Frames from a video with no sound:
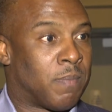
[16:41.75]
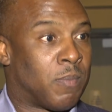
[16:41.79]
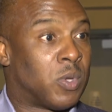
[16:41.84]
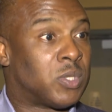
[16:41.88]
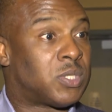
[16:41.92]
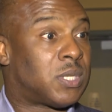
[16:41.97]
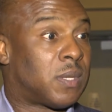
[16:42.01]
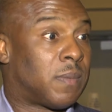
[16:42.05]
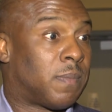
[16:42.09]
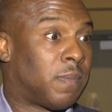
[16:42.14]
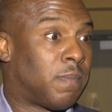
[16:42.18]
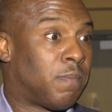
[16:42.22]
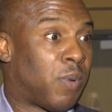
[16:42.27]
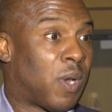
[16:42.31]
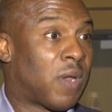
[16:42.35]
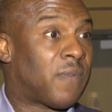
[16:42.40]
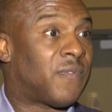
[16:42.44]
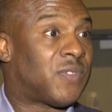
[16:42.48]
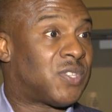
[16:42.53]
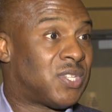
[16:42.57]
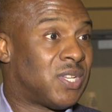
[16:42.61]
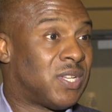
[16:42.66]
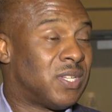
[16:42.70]
most of
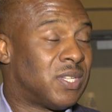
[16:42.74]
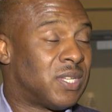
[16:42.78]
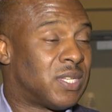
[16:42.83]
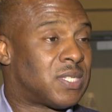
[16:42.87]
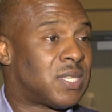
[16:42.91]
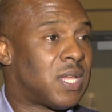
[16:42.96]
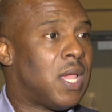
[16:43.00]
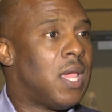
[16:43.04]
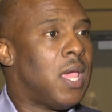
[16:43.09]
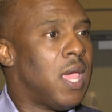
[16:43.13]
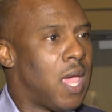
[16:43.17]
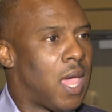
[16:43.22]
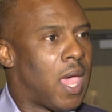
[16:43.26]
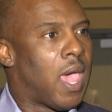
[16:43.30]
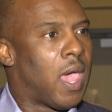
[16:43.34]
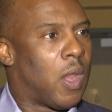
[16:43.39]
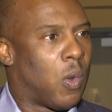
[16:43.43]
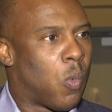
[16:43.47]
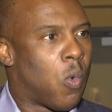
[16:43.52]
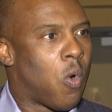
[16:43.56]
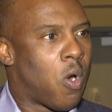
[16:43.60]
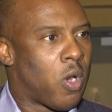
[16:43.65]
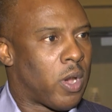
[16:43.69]
BREC facilities
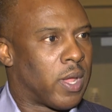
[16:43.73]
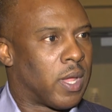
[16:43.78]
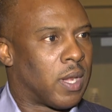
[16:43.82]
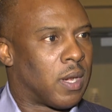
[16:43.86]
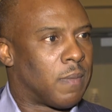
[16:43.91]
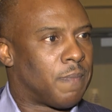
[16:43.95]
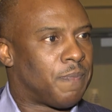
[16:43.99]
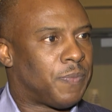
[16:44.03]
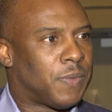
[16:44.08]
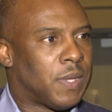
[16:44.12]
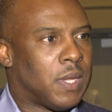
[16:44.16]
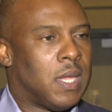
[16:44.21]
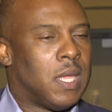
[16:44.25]
had water in them.